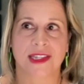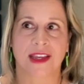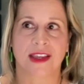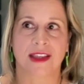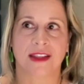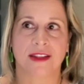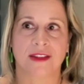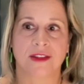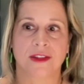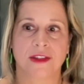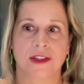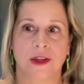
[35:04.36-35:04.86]

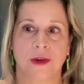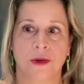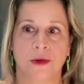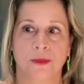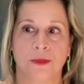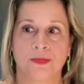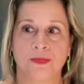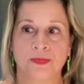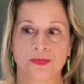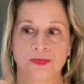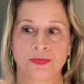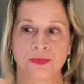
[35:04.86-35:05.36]
And
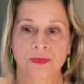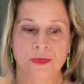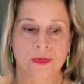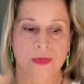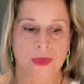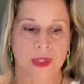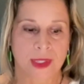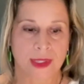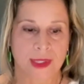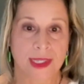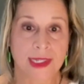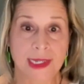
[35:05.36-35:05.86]
so
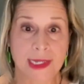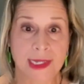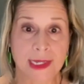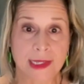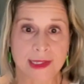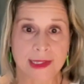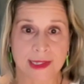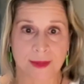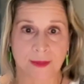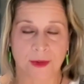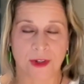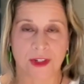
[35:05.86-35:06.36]
they needed
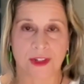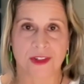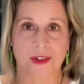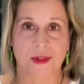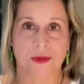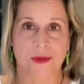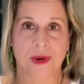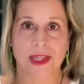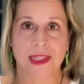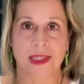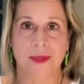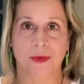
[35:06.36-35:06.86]
someone to
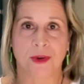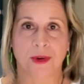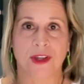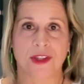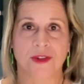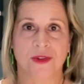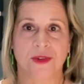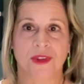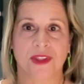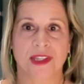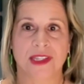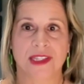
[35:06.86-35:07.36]
write the
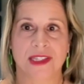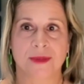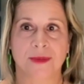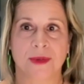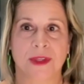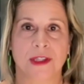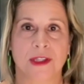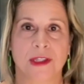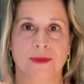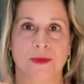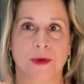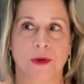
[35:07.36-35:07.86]
press release to be
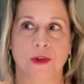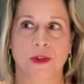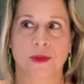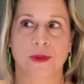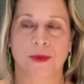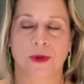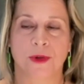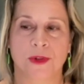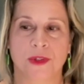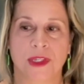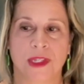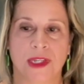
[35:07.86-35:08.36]
the
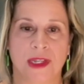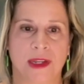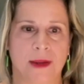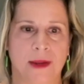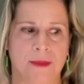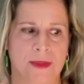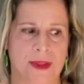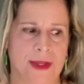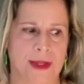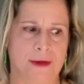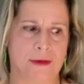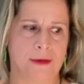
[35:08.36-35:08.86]
spokesperson and i'm
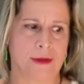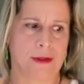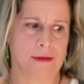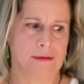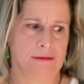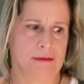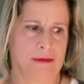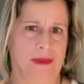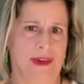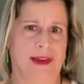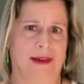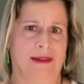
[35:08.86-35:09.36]
like well
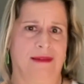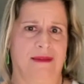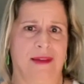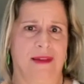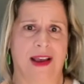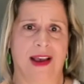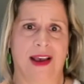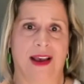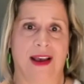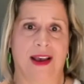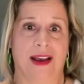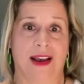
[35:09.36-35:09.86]

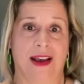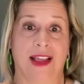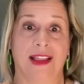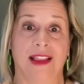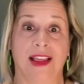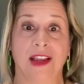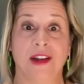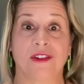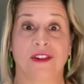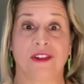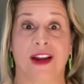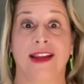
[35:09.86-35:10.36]
i
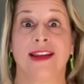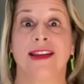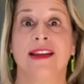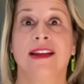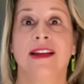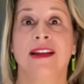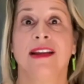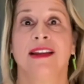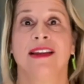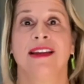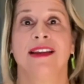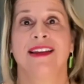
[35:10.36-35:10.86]
like
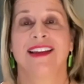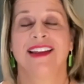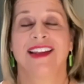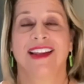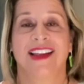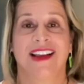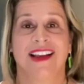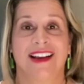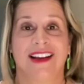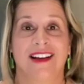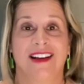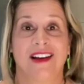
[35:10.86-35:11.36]
writing
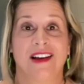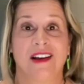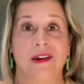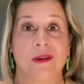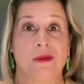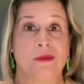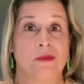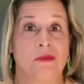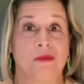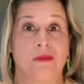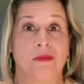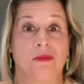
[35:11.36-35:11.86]

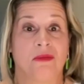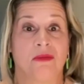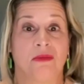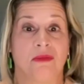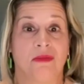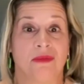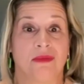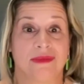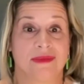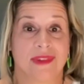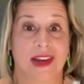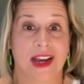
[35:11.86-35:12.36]
um,
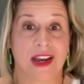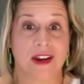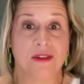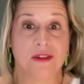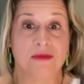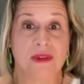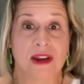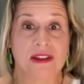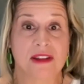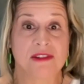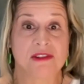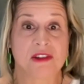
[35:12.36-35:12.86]
i don't
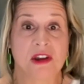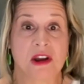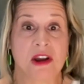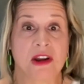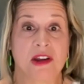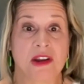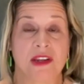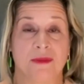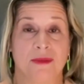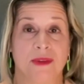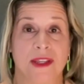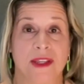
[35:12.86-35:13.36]
mind
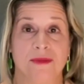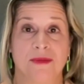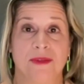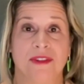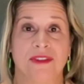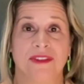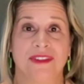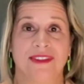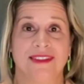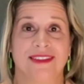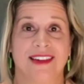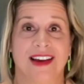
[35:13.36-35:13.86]
talking to
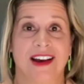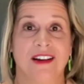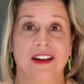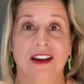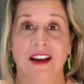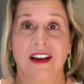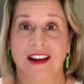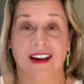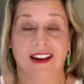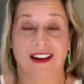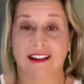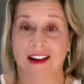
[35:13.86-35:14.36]
people i'll
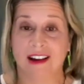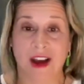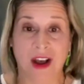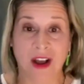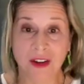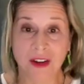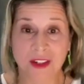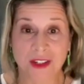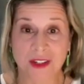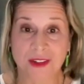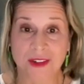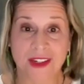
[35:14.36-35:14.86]

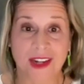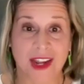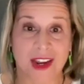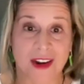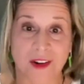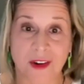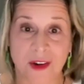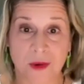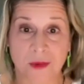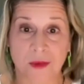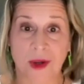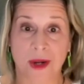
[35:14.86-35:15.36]
i'll do it i
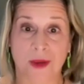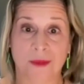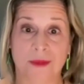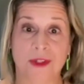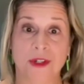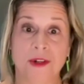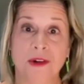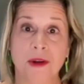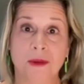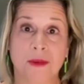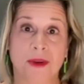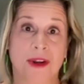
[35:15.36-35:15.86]
don't know what i'm
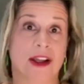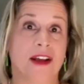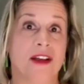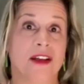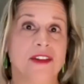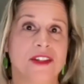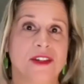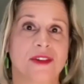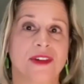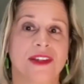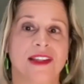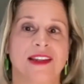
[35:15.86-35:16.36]
doing but i'll
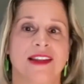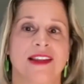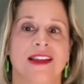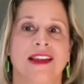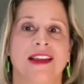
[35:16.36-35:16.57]
do it